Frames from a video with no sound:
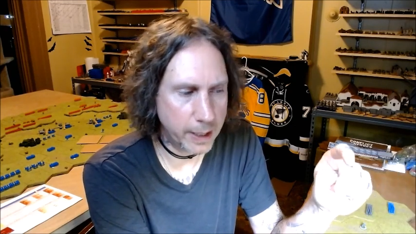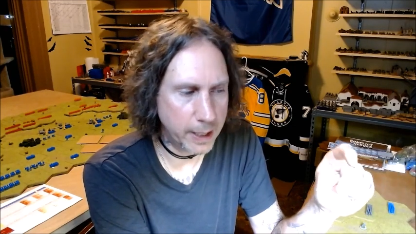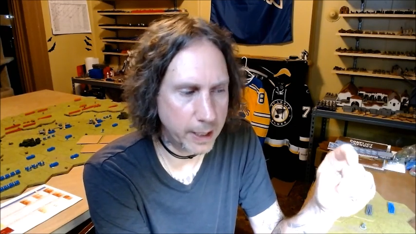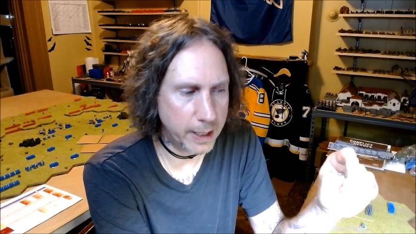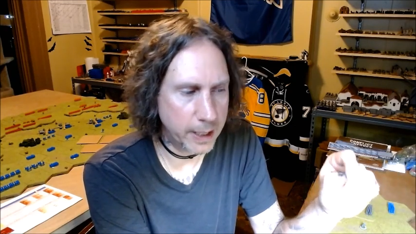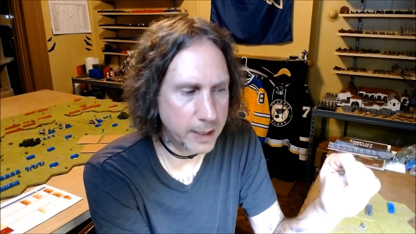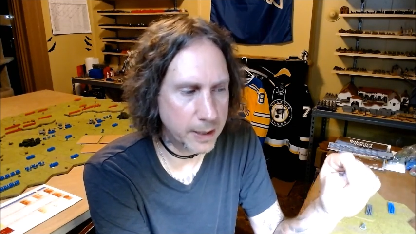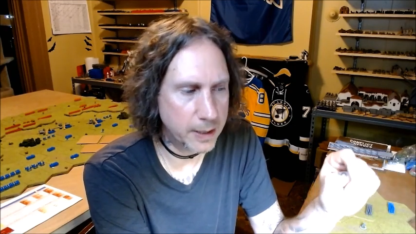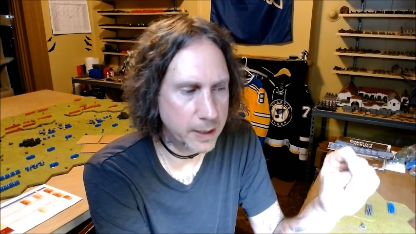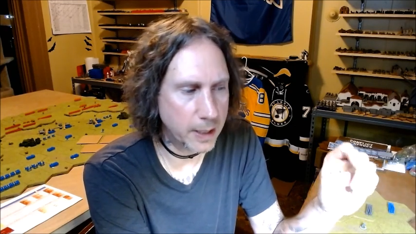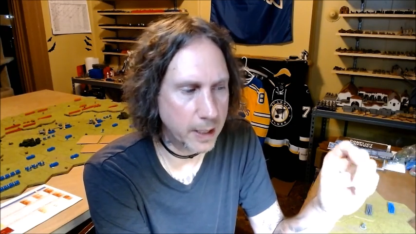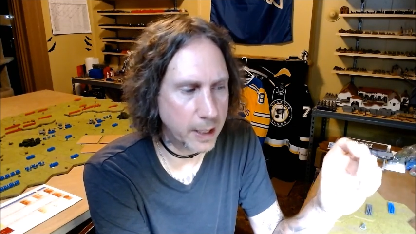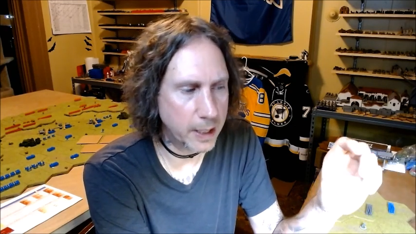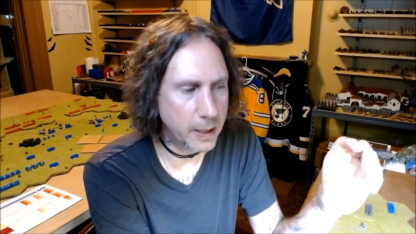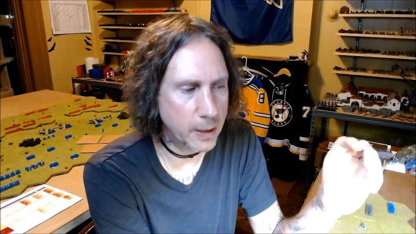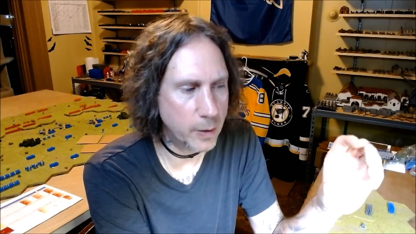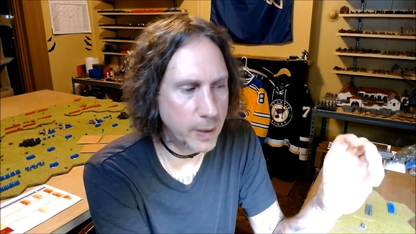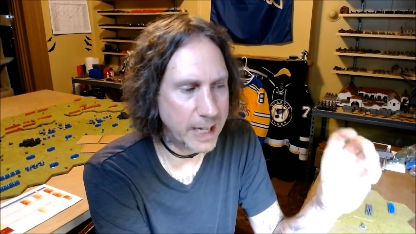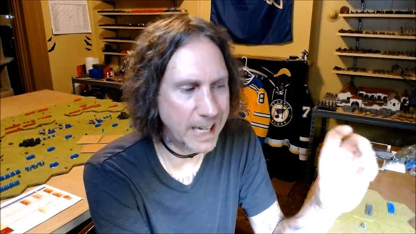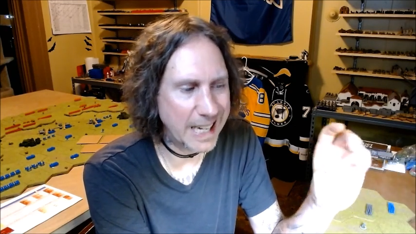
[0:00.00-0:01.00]
against a
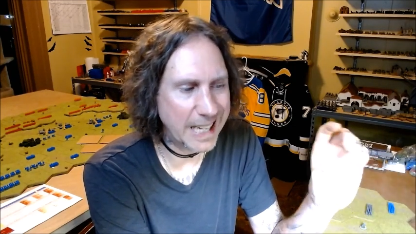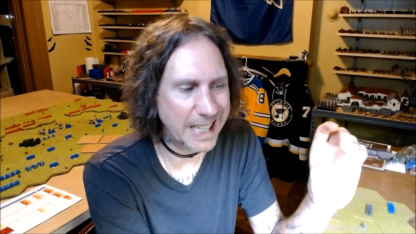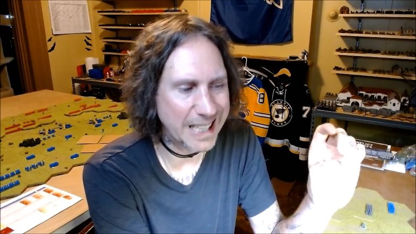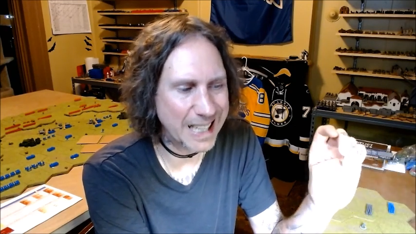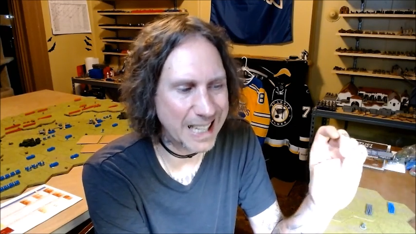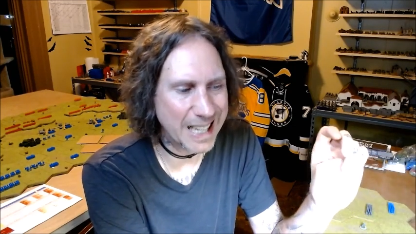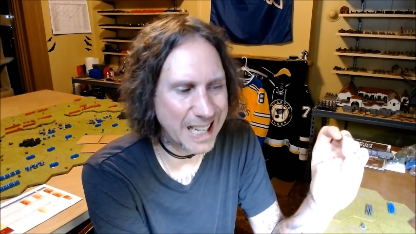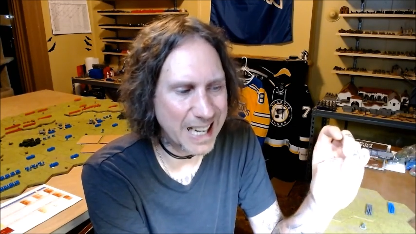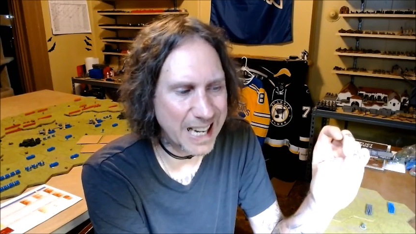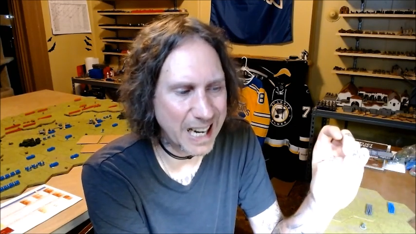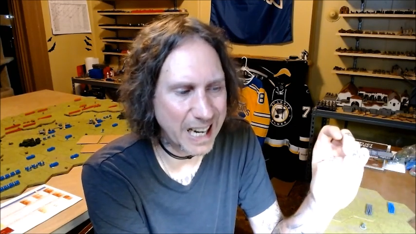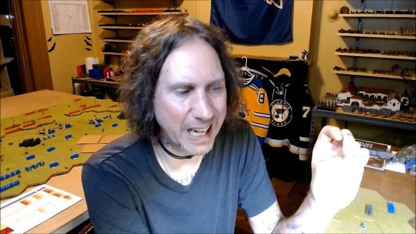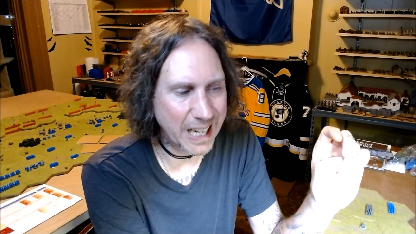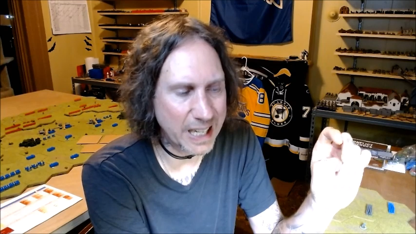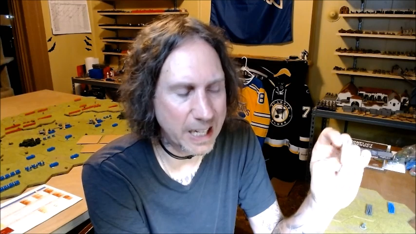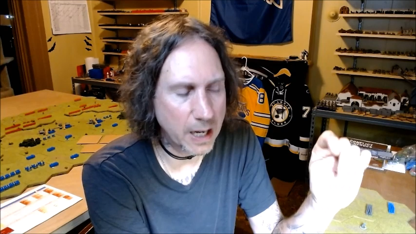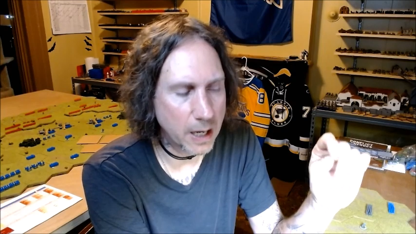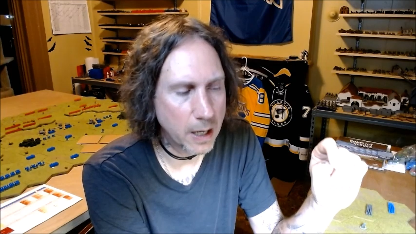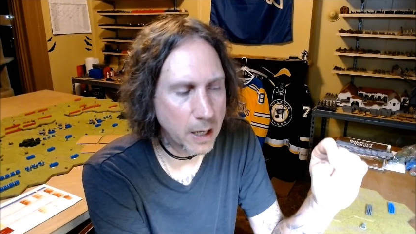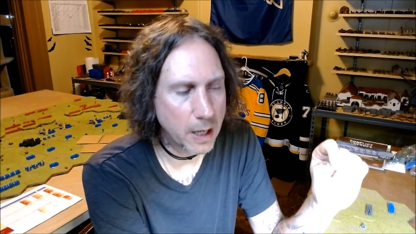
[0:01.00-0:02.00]
unit in line
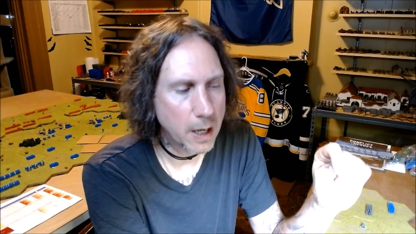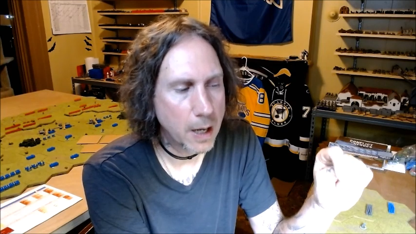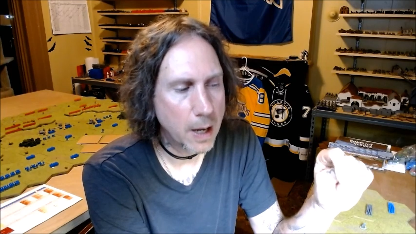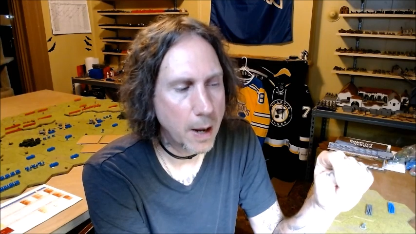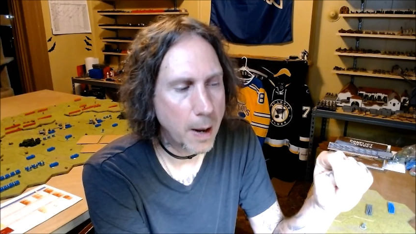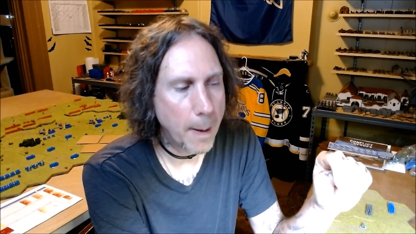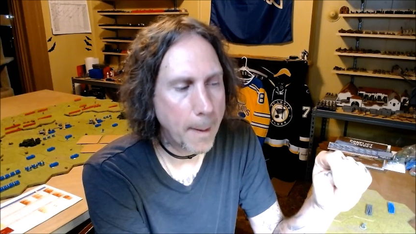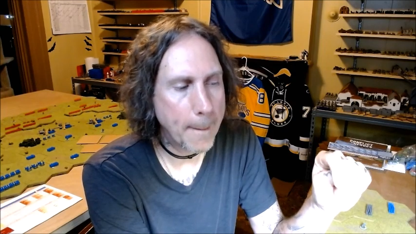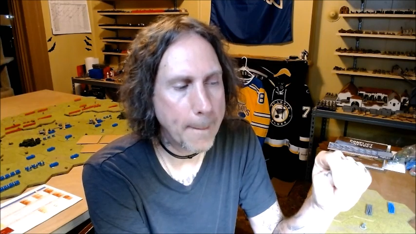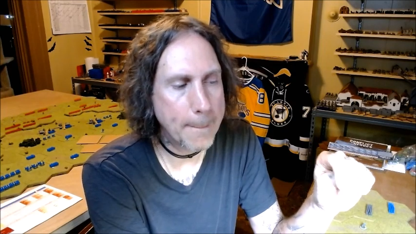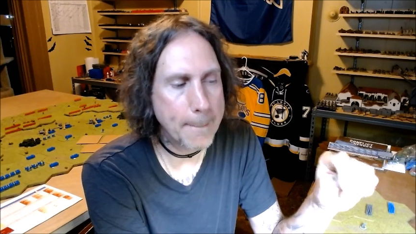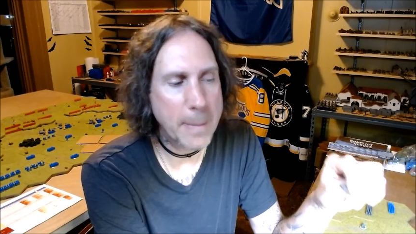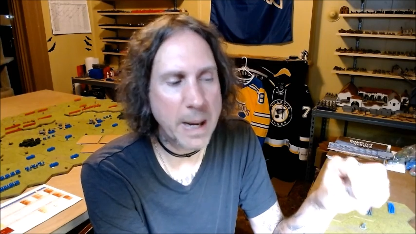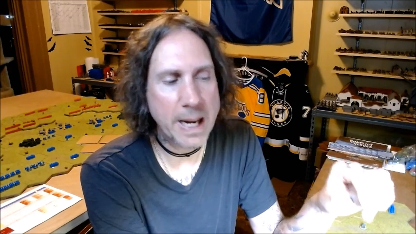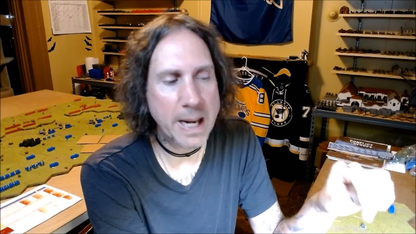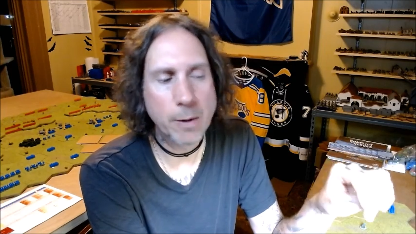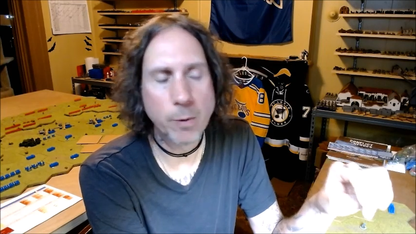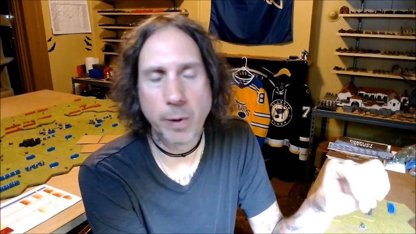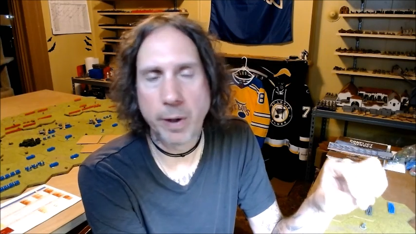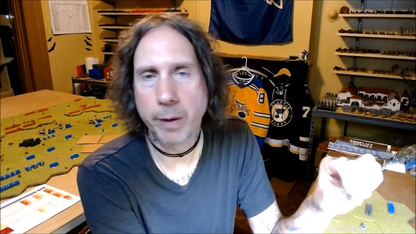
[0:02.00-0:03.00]
may
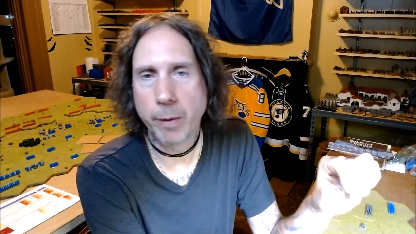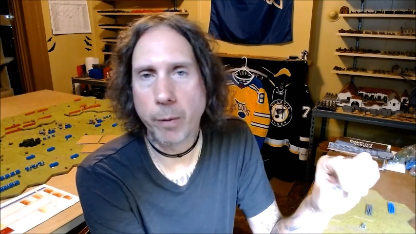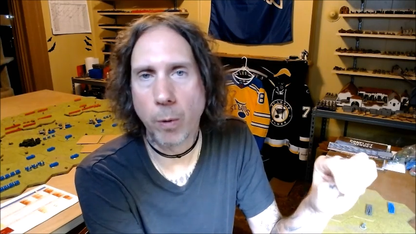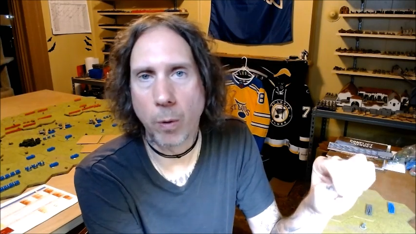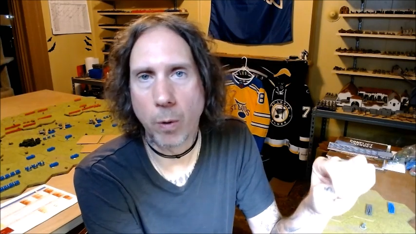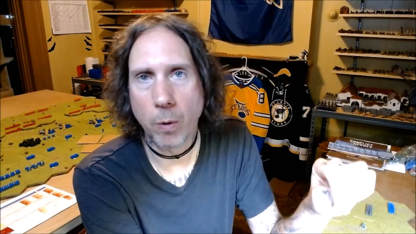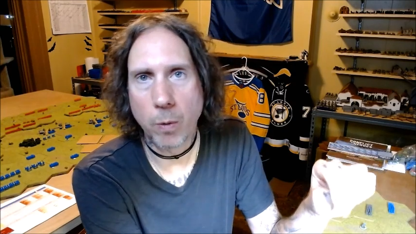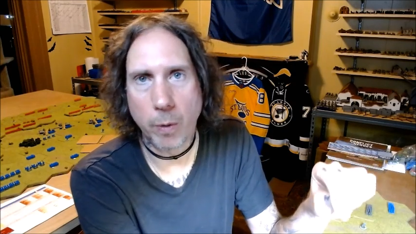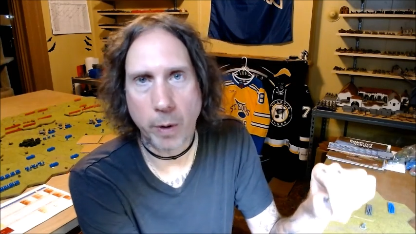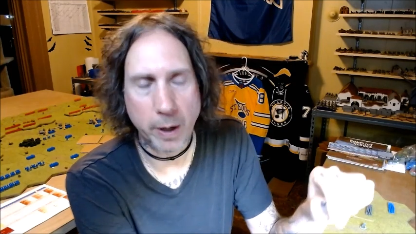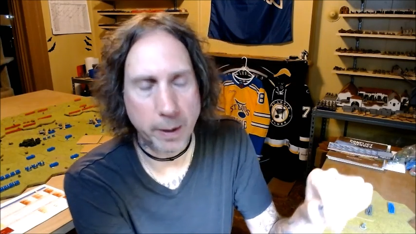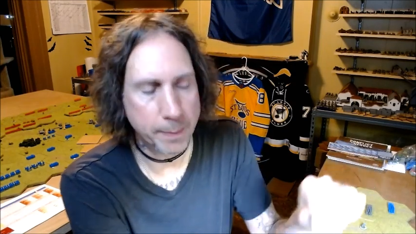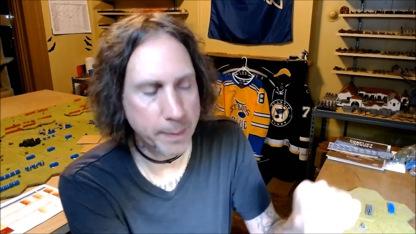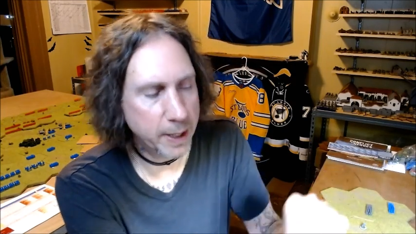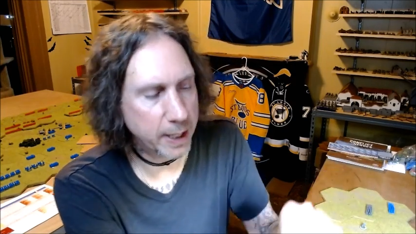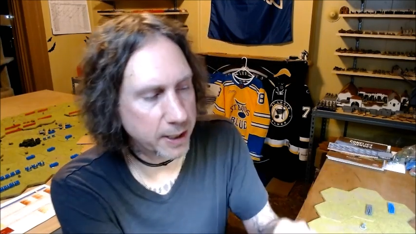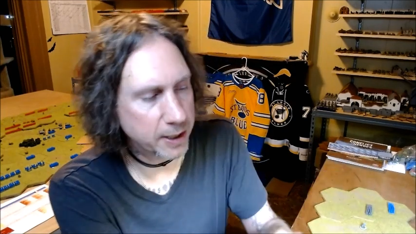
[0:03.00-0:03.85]
re-roll 1 miss.